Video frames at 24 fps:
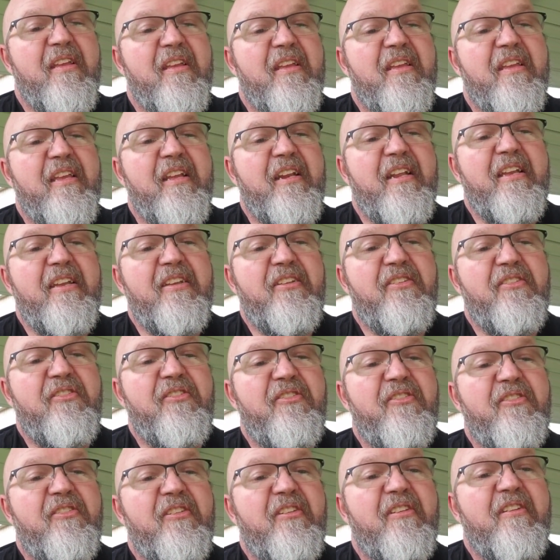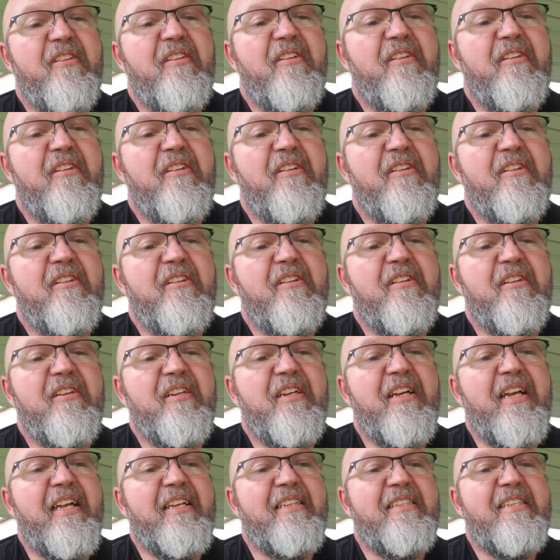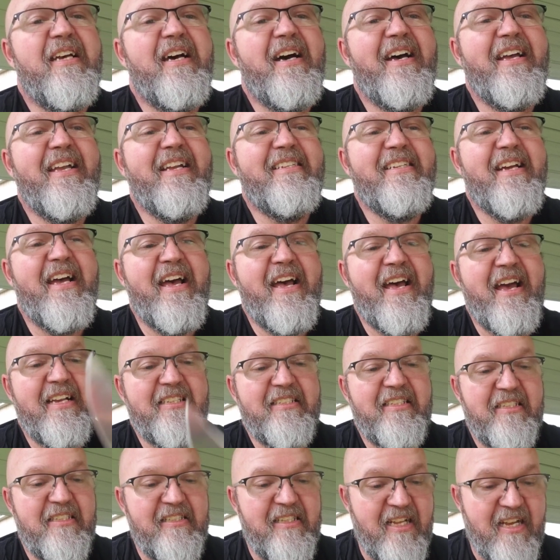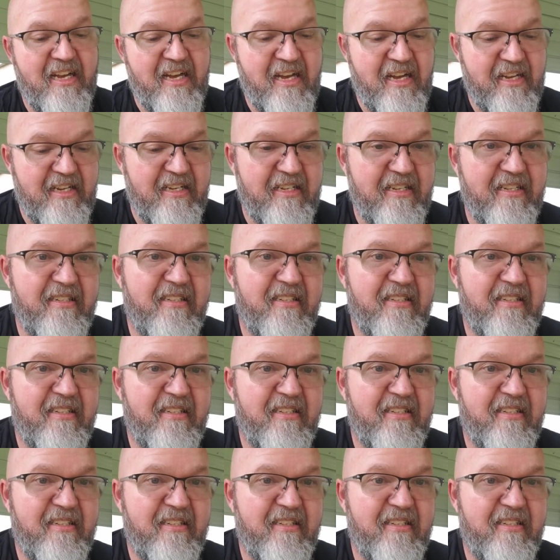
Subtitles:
It is a tight axis lock.